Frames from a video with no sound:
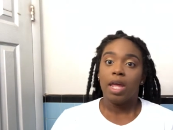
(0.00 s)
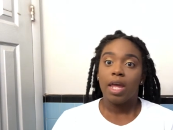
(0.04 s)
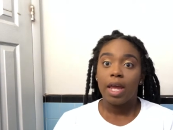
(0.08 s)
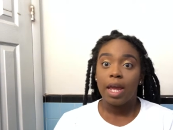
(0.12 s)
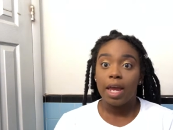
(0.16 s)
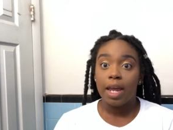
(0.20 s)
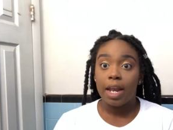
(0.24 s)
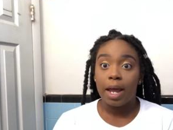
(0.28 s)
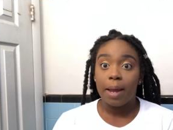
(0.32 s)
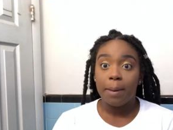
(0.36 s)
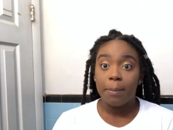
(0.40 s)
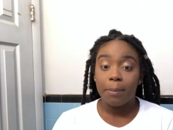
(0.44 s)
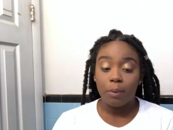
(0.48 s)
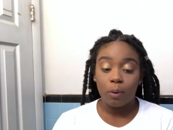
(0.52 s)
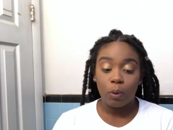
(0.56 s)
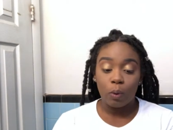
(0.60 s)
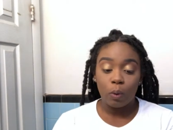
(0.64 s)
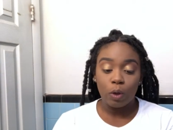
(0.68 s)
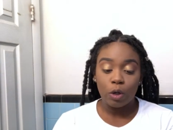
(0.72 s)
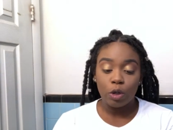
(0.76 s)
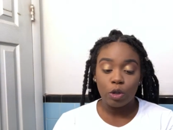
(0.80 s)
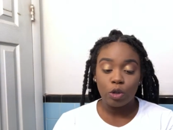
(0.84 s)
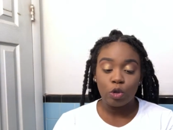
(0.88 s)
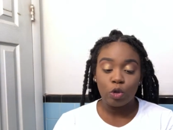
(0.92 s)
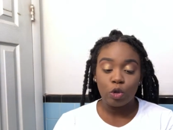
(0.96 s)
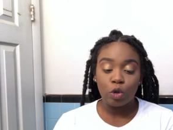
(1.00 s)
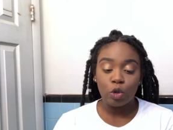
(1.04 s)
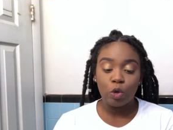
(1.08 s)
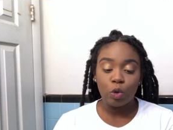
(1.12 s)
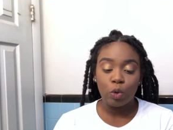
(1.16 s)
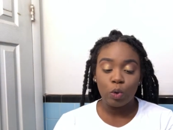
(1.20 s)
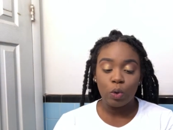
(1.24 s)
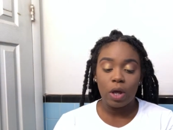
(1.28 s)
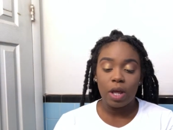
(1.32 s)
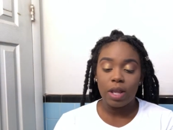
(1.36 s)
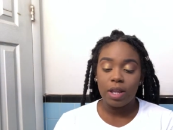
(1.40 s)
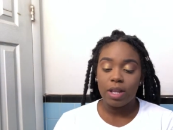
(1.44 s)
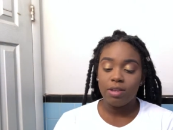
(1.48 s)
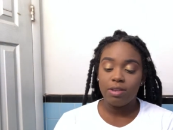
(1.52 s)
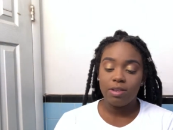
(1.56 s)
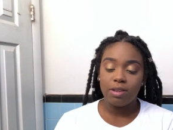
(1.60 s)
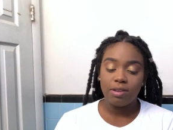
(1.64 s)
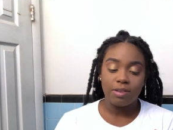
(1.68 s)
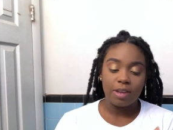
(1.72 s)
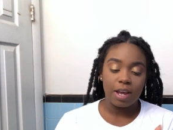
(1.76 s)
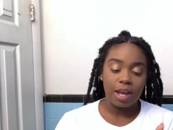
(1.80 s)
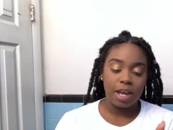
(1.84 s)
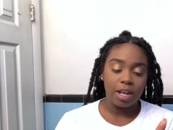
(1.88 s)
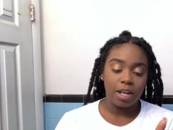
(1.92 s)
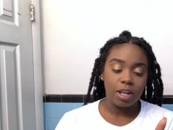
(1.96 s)
And I'm going to, and this is
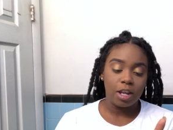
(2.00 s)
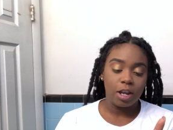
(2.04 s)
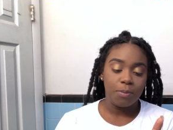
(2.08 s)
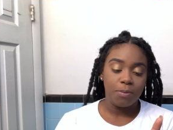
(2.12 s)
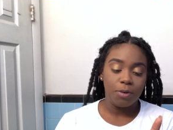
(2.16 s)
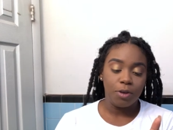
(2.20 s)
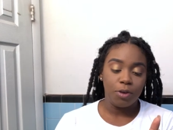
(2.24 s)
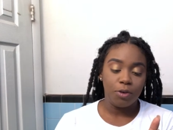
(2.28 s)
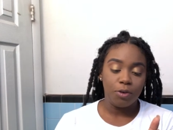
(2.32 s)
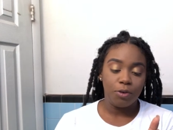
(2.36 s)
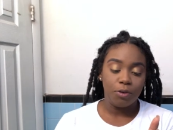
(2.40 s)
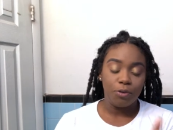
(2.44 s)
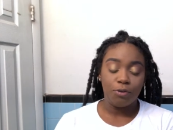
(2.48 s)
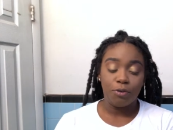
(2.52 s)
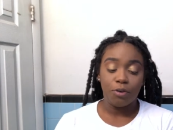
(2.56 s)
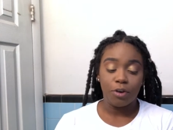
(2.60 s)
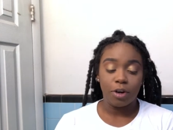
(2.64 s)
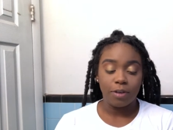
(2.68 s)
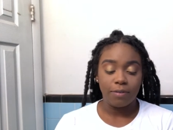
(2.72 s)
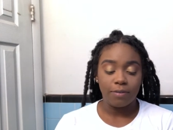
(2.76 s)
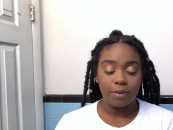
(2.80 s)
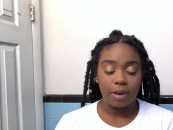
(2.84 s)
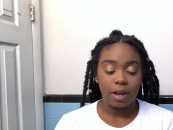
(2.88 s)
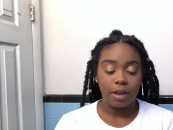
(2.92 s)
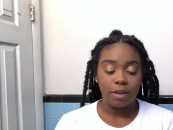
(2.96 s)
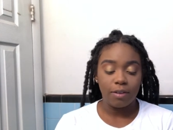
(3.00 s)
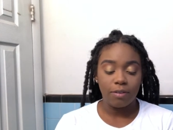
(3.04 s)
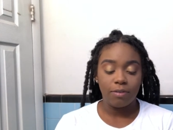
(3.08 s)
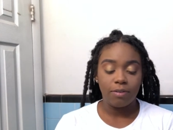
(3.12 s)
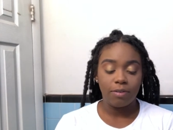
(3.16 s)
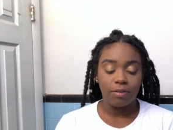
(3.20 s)
N W forty-five.